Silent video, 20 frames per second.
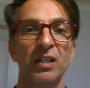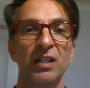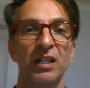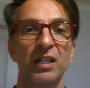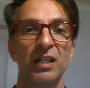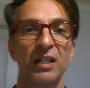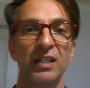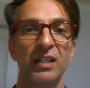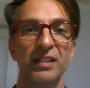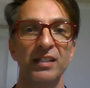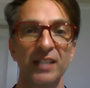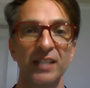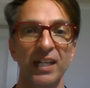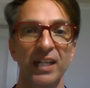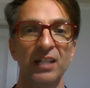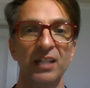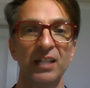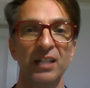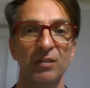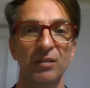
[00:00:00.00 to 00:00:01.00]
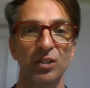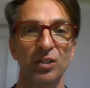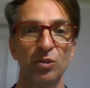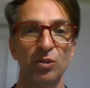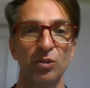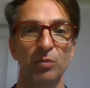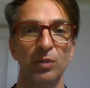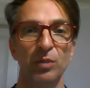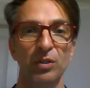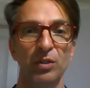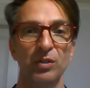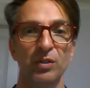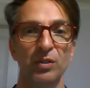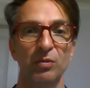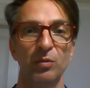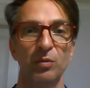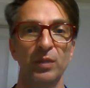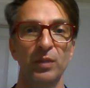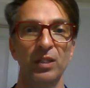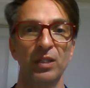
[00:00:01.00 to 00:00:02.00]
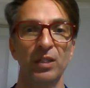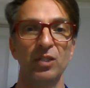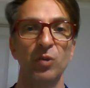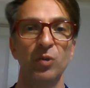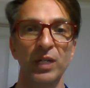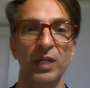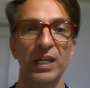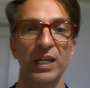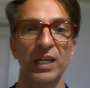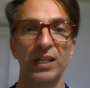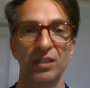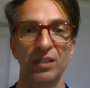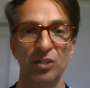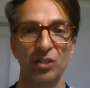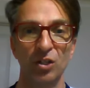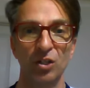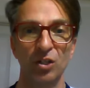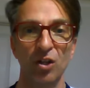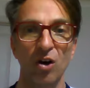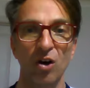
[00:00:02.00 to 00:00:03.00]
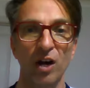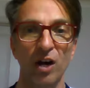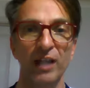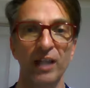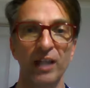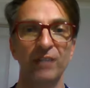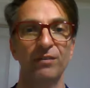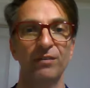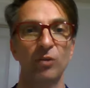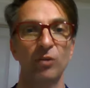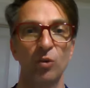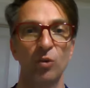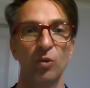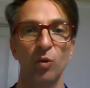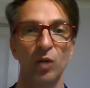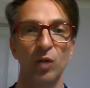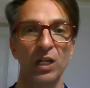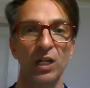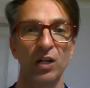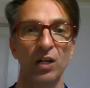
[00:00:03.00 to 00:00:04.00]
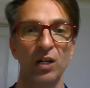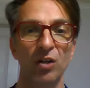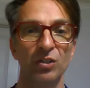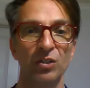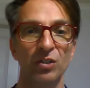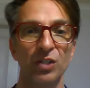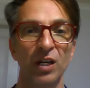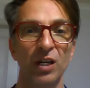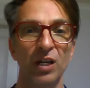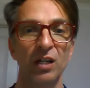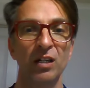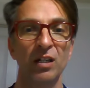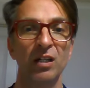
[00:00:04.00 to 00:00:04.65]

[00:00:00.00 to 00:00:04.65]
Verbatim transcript: Uh, the second initial boost will be the 28th of July if you're quarterly lodger.